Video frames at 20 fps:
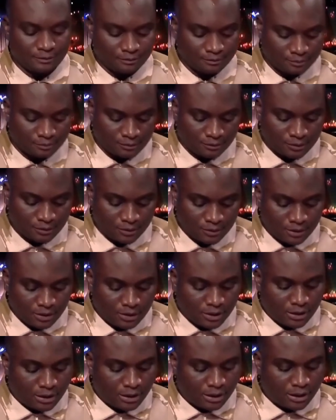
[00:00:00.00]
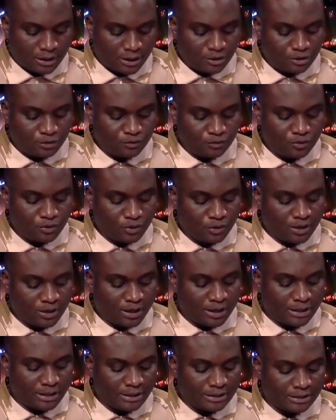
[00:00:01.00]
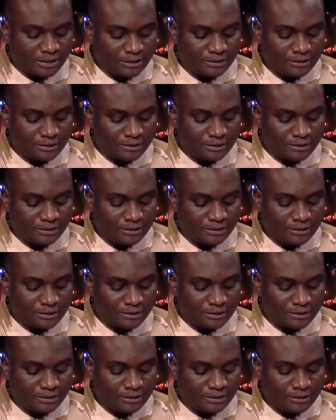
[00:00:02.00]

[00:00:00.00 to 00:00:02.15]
Volunteers, VDP,